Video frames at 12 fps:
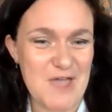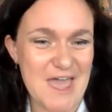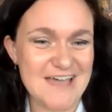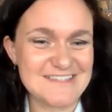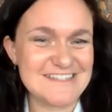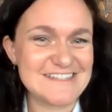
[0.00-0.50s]

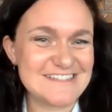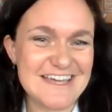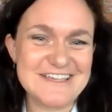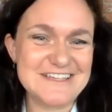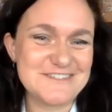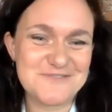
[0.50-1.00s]
as it
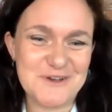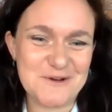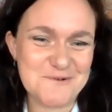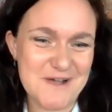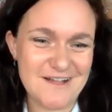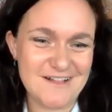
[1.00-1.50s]
says
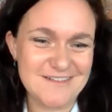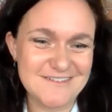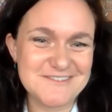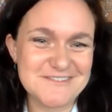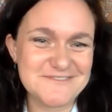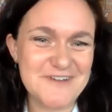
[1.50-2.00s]
farewell,
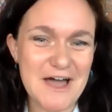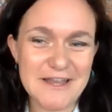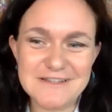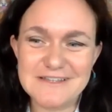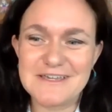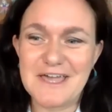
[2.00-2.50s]

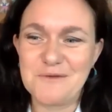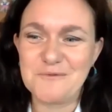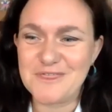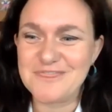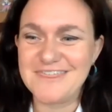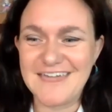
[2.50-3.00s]
fondly and
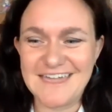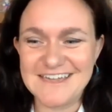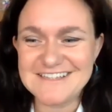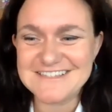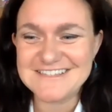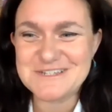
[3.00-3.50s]
with
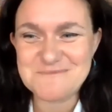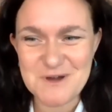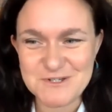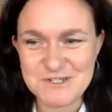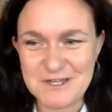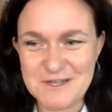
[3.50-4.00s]
thanks to
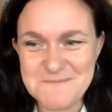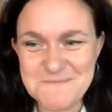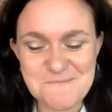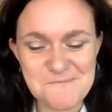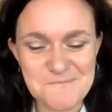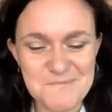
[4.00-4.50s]
Marcia,
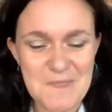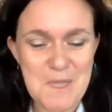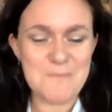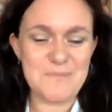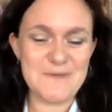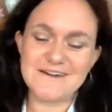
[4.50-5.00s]

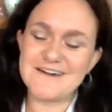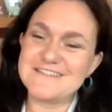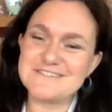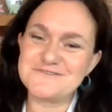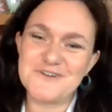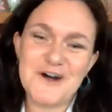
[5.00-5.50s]
because
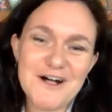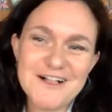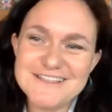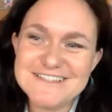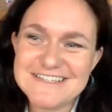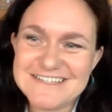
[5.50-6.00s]

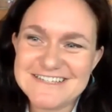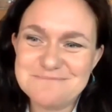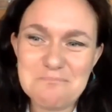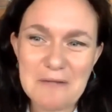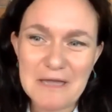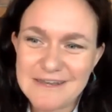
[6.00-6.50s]
Vols is
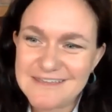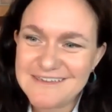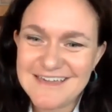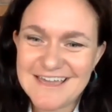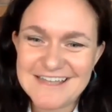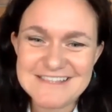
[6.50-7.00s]

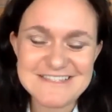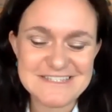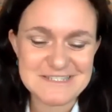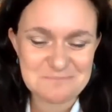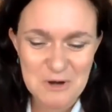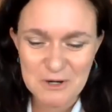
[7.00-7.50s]
mighty and
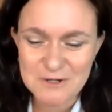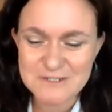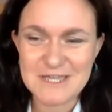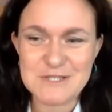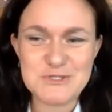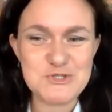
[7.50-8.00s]
smart
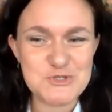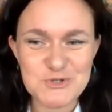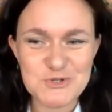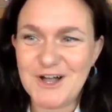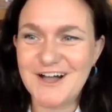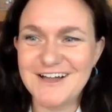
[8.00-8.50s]
and
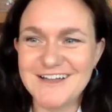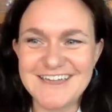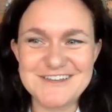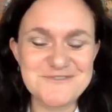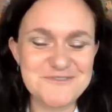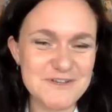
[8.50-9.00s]
strong
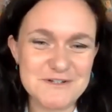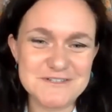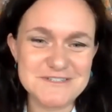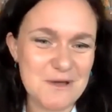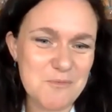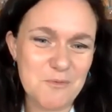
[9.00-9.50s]
and filled
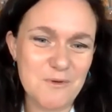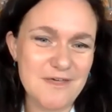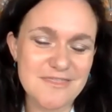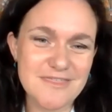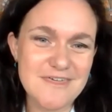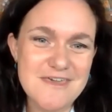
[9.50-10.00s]
up
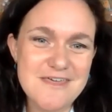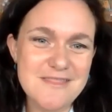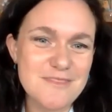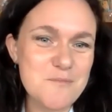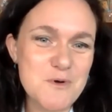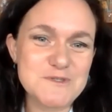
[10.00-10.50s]
with the
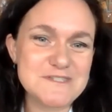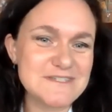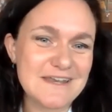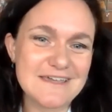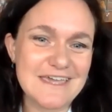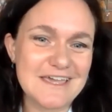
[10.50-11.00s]
most
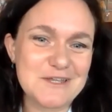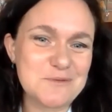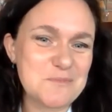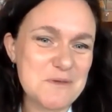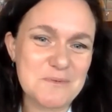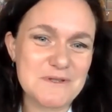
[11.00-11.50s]
dedicated
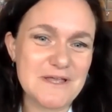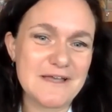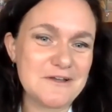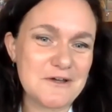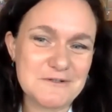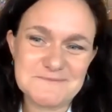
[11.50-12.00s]
people I
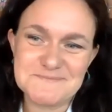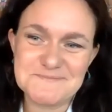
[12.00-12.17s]
know.